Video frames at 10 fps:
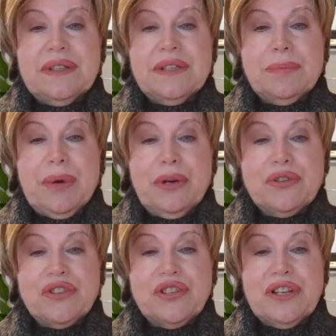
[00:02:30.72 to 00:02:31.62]
The
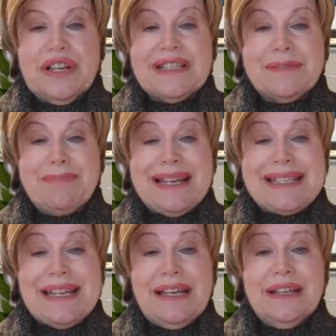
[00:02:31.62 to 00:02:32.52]
approach is
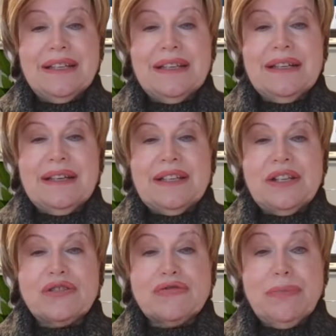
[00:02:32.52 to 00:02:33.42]
messy and
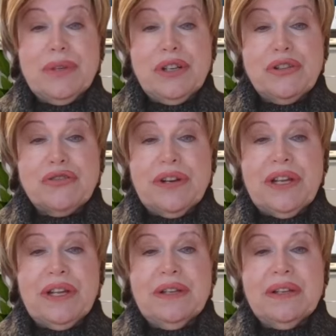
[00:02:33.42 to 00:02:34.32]

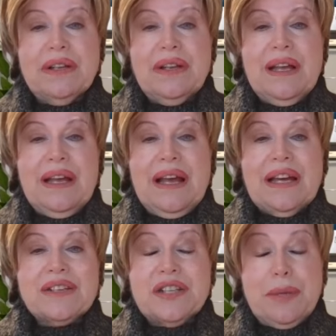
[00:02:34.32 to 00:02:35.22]
discriminatory
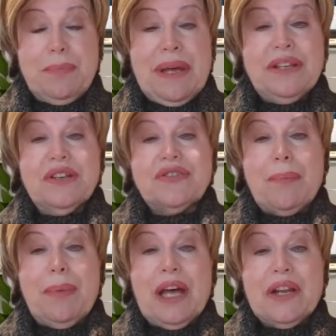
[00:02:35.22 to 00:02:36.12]
as the dependents are
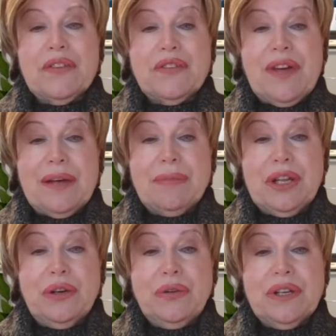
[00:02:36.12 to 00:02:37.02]
part of the family
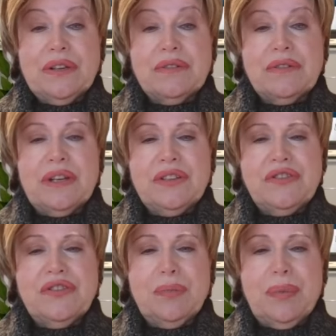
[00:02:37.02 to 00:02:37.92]
unit, and
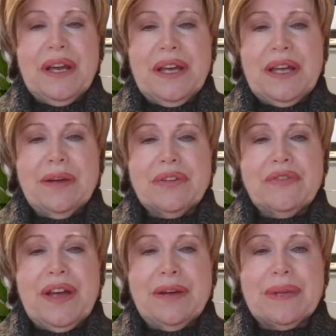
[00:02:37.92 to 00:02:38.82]
this is breaking up the
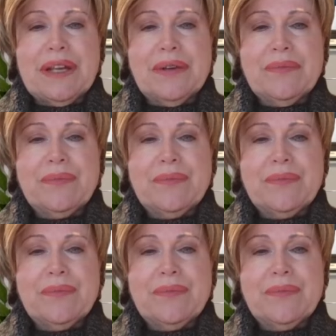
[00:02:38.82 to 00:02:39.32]
family.